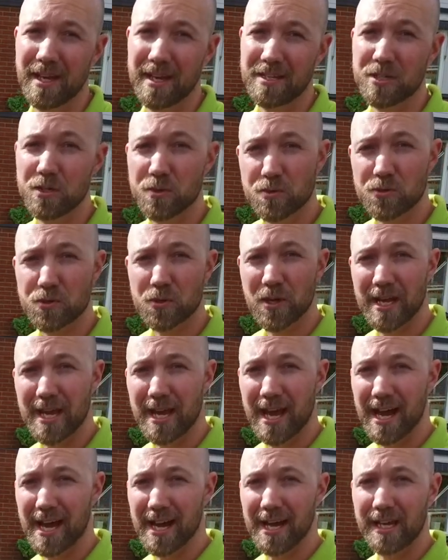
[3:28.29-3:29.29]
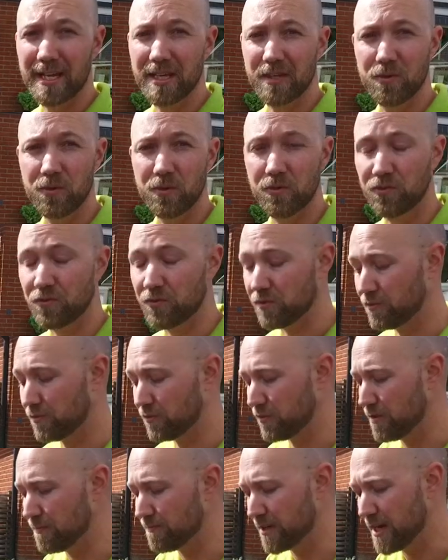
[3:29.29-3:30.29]
Usually I use
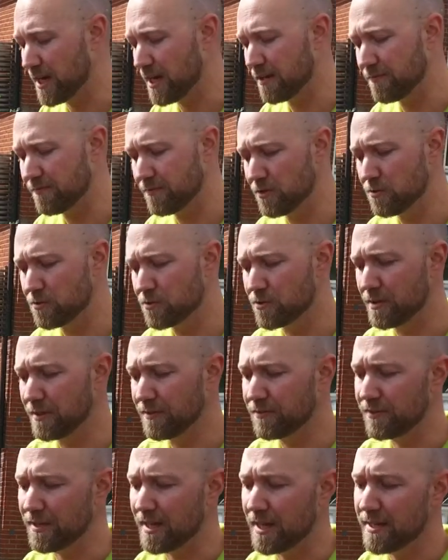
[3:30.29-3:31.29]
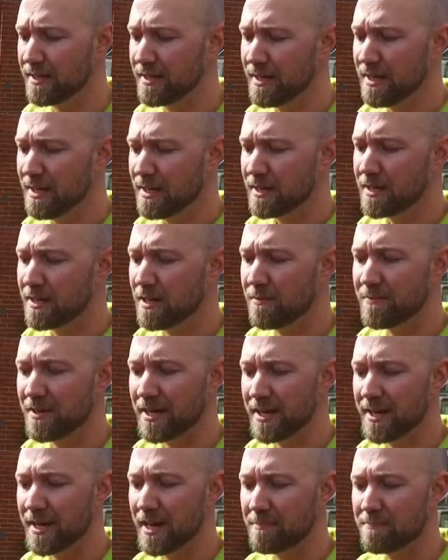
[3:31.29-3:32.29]
some kind of nutrients that come
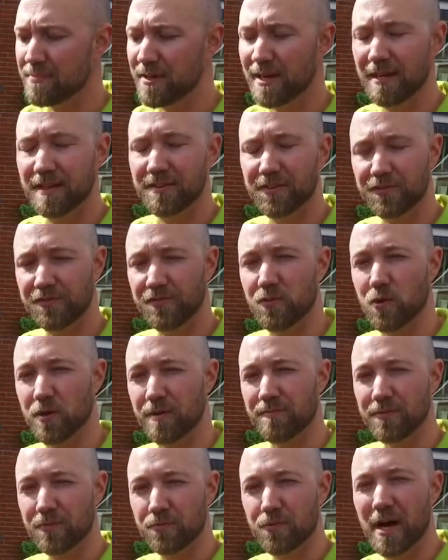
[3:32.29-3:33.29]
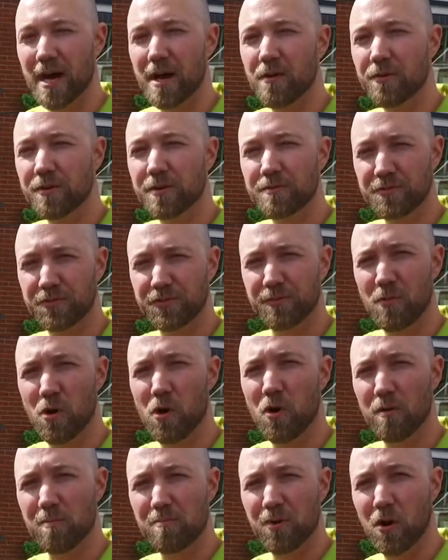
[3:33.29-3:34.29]
in a pellets form, round
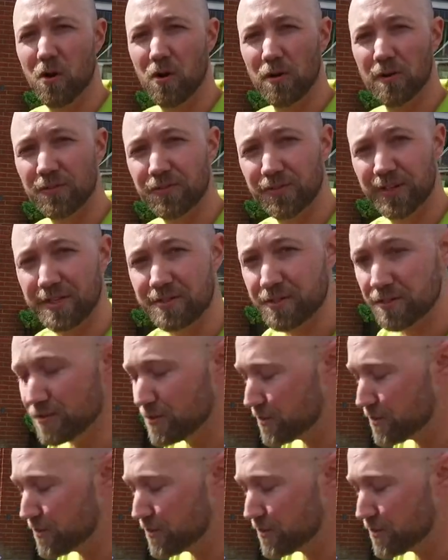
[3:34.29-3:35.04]
small balls that you